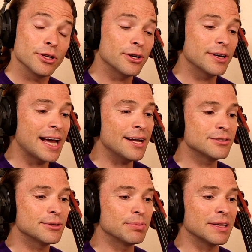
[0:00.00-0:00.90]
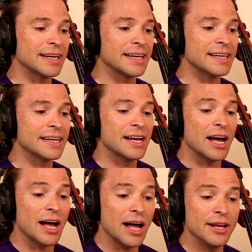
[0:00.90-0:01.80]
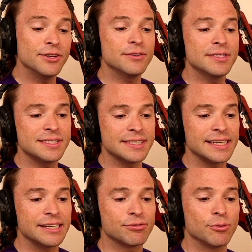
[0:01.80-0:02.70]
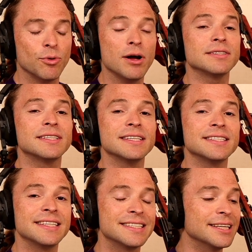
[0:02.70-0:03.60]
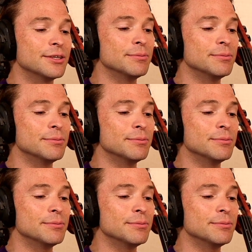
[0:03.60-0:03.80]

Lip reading: to learn how to play Under the Sea from Walt Disney's Little